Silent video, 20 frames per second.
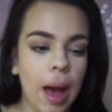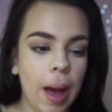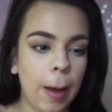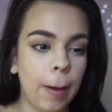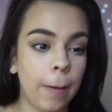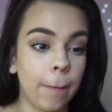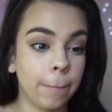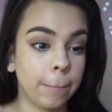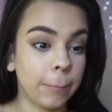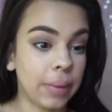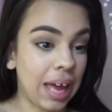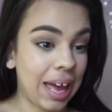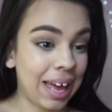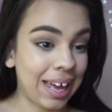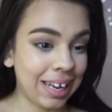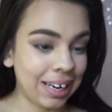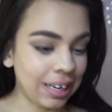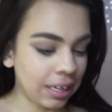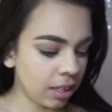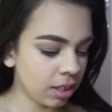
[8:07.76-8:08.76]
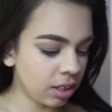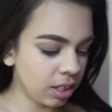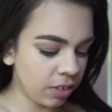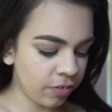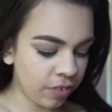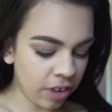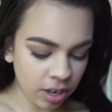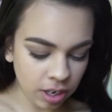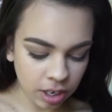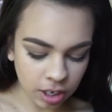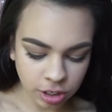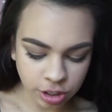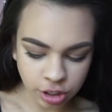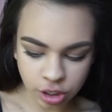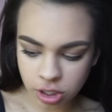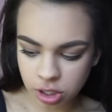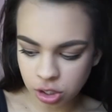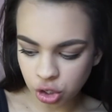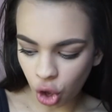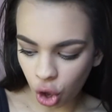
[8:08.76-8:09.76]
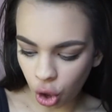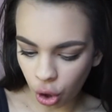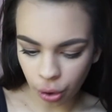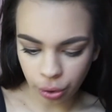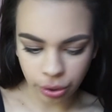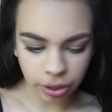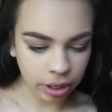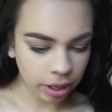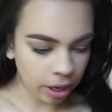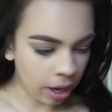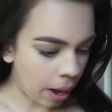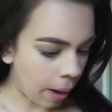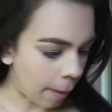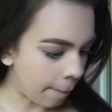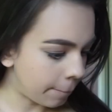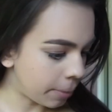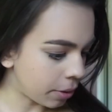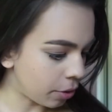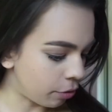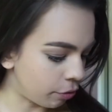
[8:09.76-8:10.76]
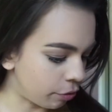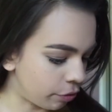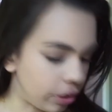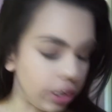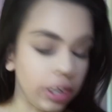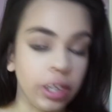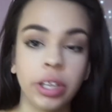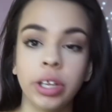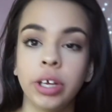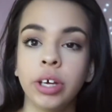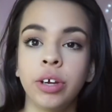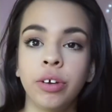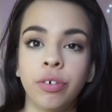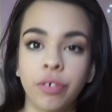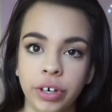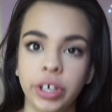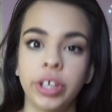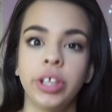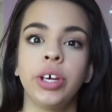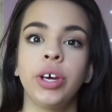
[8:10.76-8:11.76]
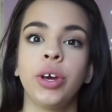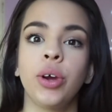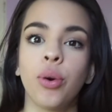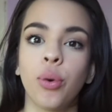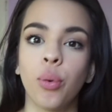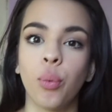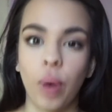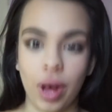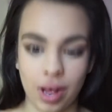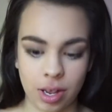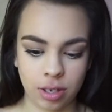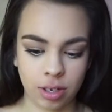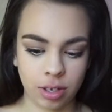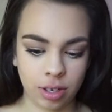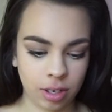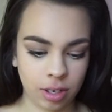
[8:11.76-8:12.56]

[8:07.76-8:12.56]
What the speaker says: and the foundation is holding up really well.